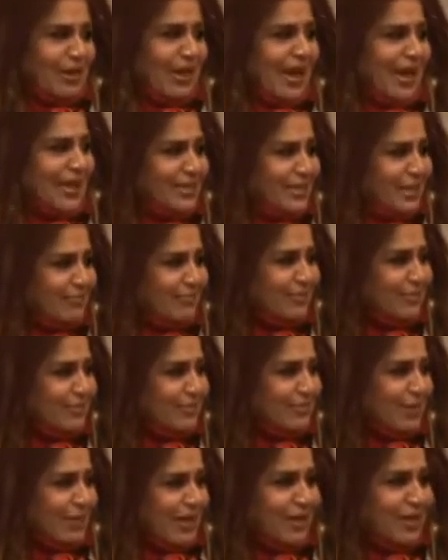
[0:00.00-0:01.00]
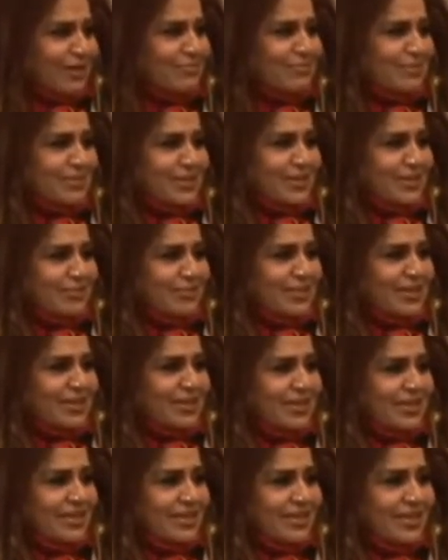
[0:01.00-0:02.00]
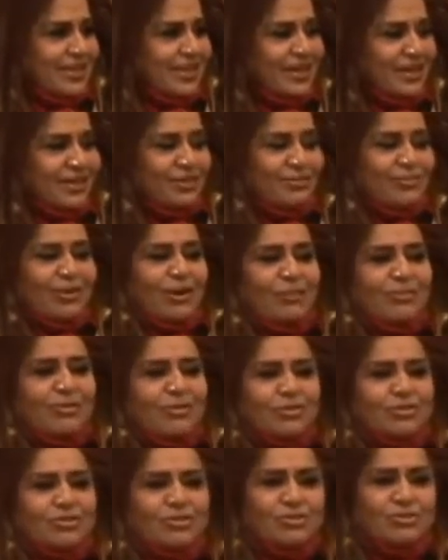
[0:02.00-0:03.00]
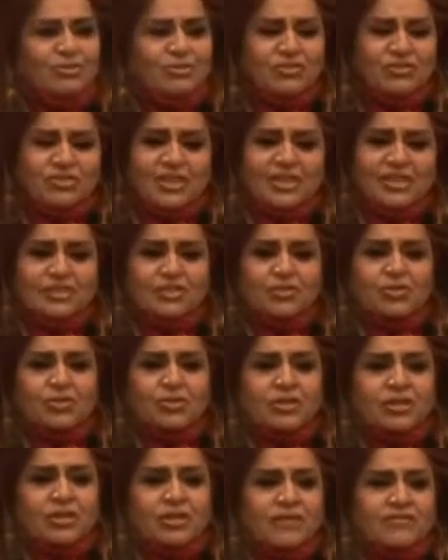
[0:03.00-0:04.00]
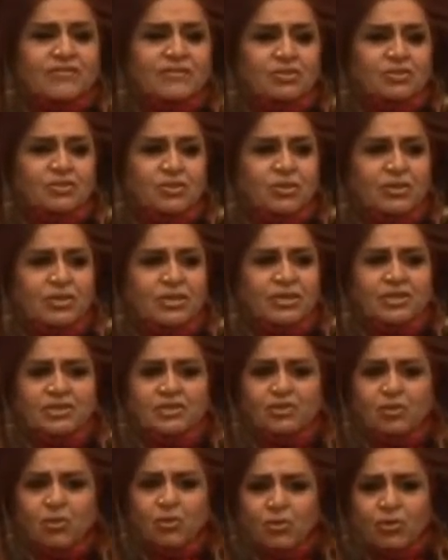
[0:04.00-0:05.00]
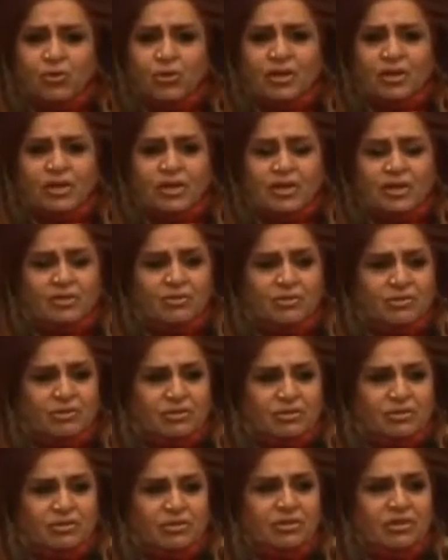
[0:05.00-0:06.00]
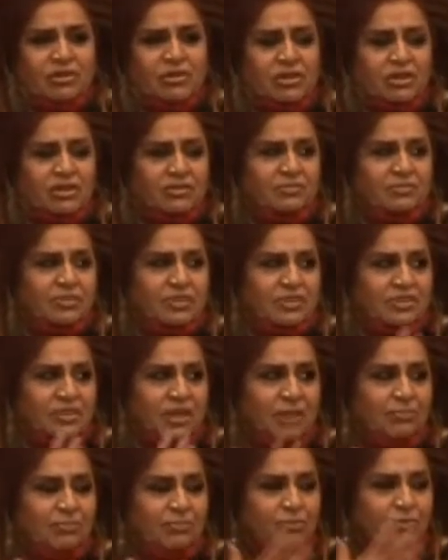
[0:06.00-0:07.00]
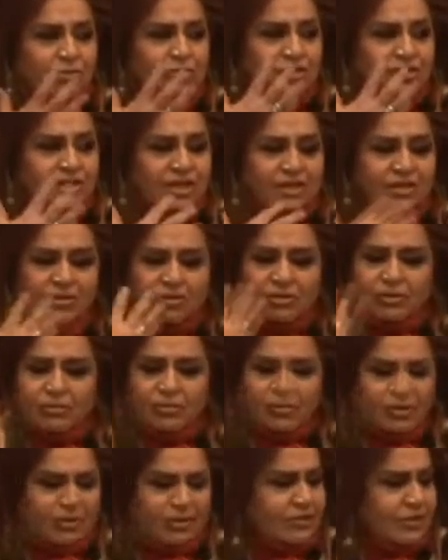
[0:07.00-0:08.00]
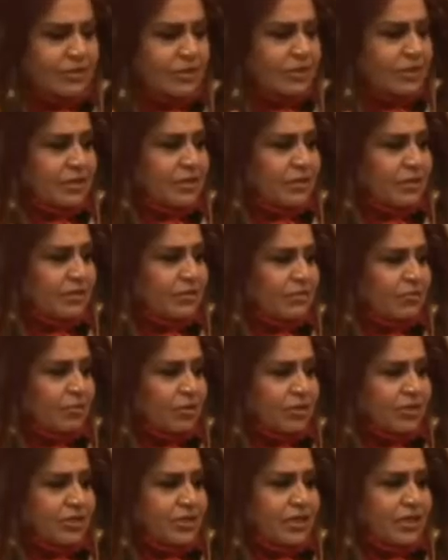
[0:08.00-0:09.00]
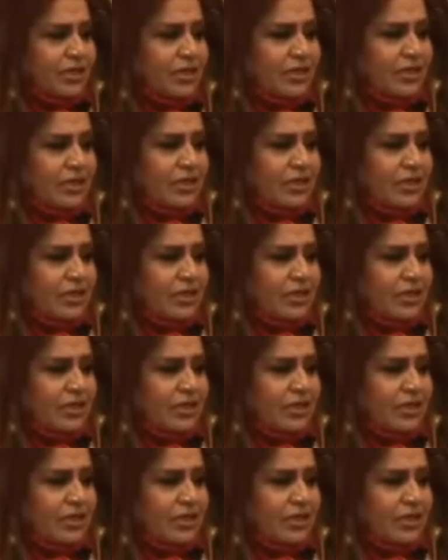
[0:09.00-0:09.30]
ad companies will back up, but anyway, the, what is the use of saying it's good? If it's good, it'll show. You know, if it's a shampoo or skin, okay, whatever, body care.